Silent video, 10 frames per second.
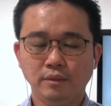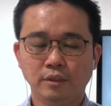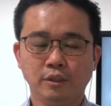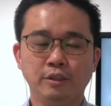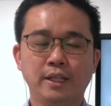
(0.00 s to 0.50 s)

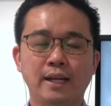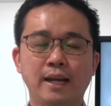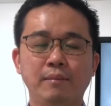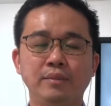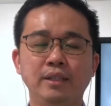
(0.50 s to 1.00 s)
So you can
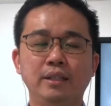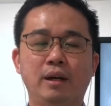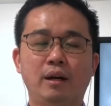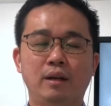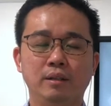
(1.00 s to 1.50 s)
empty
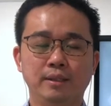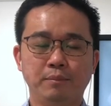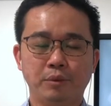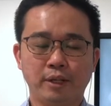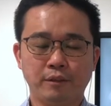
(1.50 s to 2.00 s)
all the
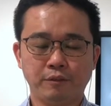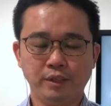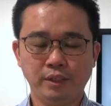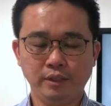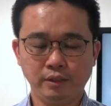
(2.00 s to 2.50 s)
breath
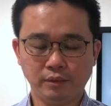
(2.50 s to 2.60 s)
within